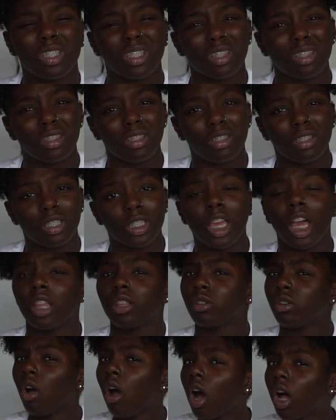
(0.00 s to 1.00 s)
Or is it,
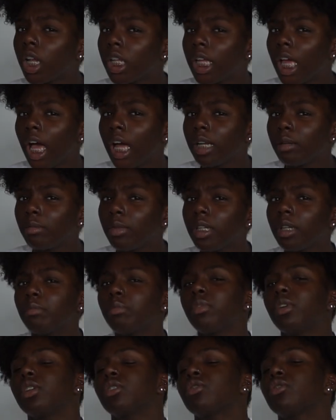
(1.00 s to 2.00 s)
yeah, the Khan
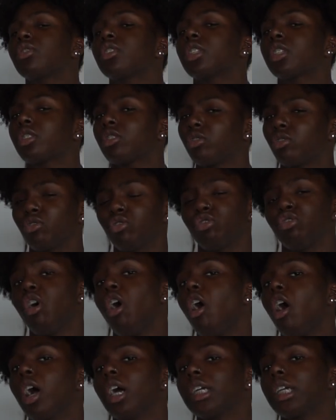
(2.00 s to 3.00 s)
Academy, and I'm pretty sure there's like the
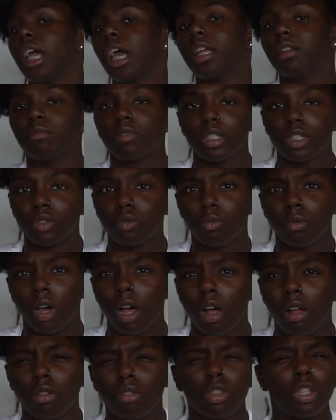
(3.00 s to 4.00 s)
Shaw Academy
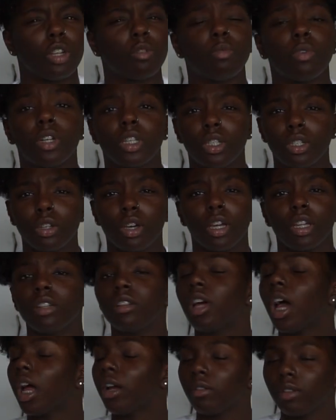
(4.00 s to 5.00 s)
as well. They're pretty
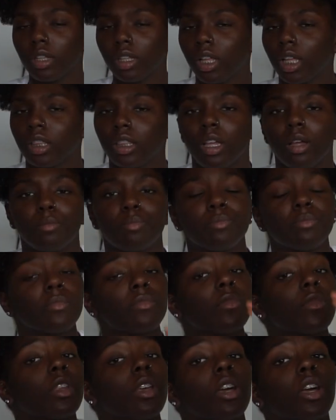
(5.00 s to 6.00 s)
good. I really like
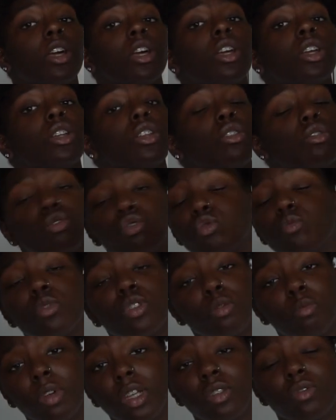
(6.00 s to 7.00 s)
them.
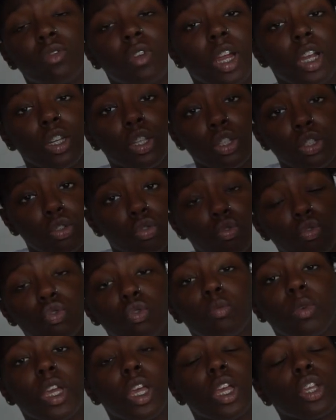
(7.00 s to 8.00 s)
YouTube is your best friend.
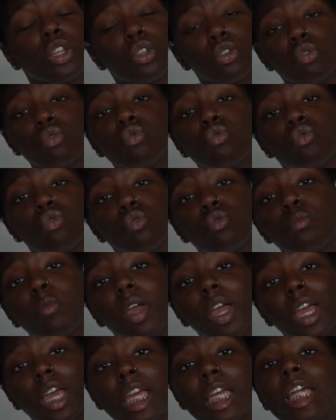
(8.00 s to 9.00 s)
YouTube it.
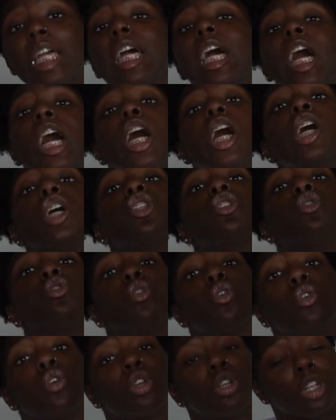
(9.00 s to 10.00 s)
YouTube it.
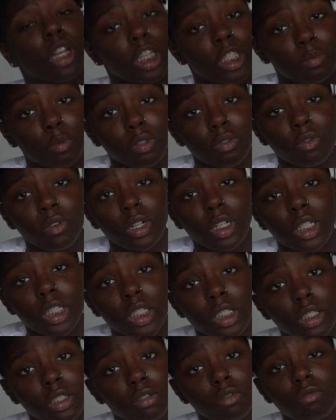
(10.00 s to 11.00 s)
Do you know who your next best
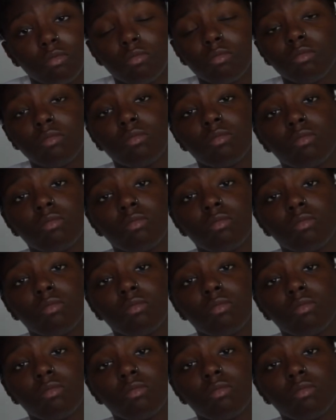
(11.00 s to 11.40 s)
friend is?